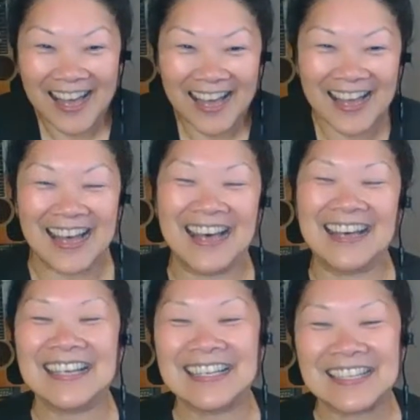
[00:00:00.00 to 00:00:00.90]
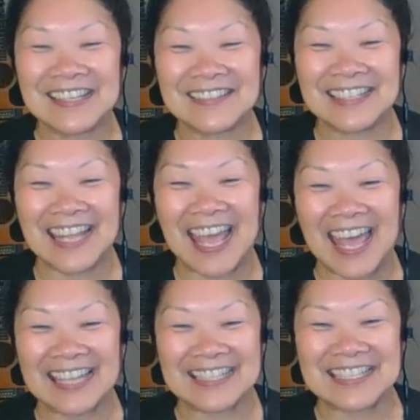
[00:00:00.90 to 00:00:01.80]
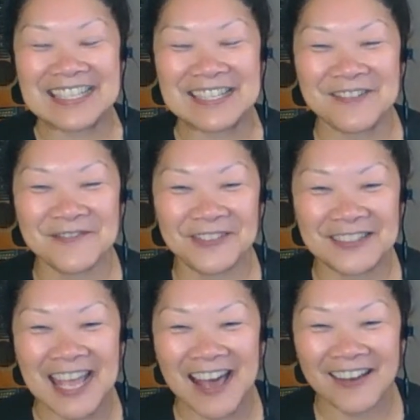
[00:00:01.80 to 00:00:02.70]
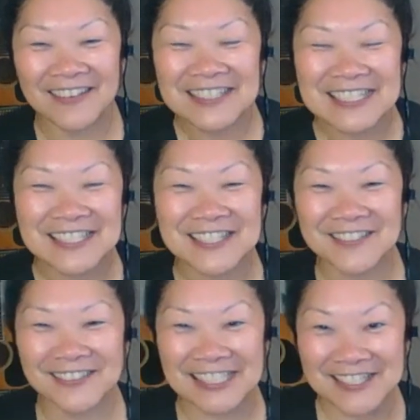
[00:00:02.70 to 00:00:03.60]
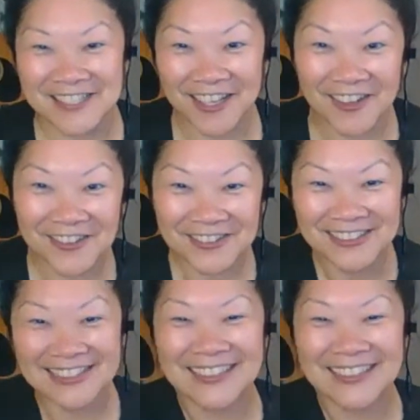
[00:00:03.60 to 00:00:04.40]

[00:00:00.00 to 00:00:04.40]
I'm going to hand this over now to Shirley Jo.